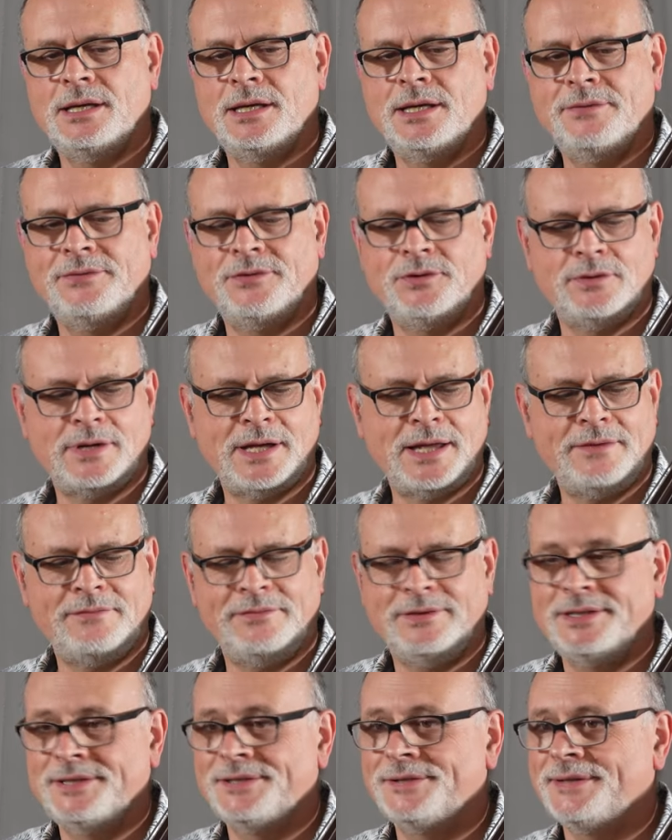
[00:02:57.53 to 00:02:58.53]
if you
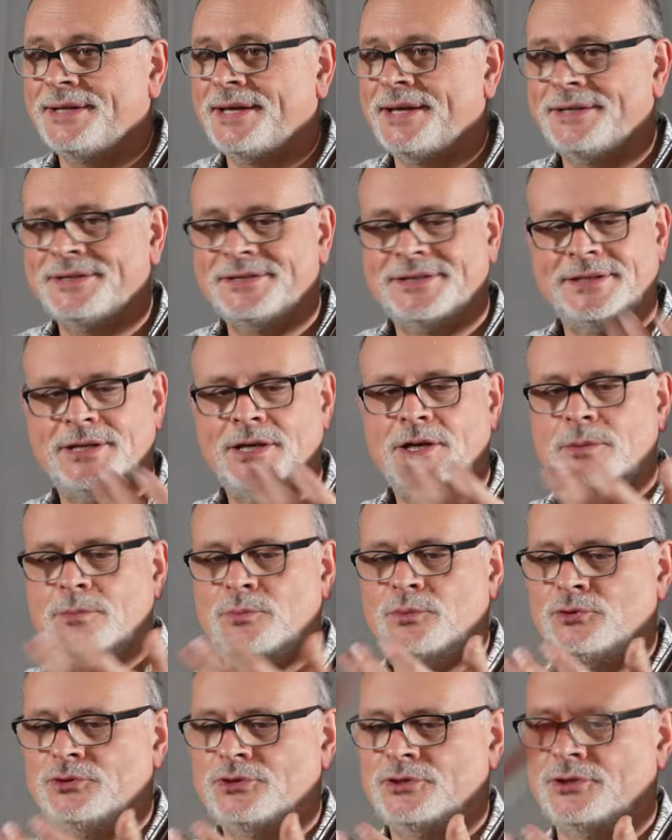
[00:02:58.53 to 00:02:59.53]
have little hands,
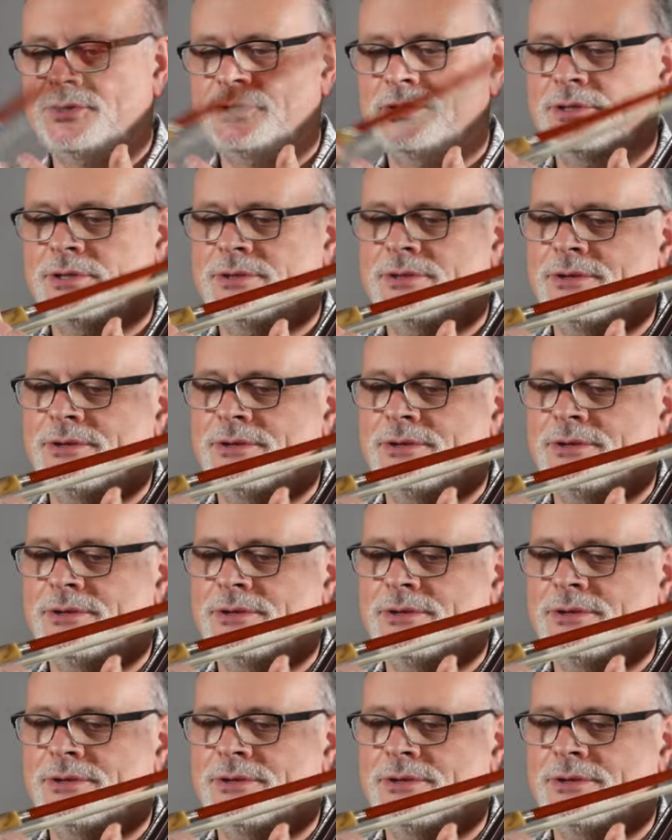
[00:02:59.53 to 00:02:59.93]
put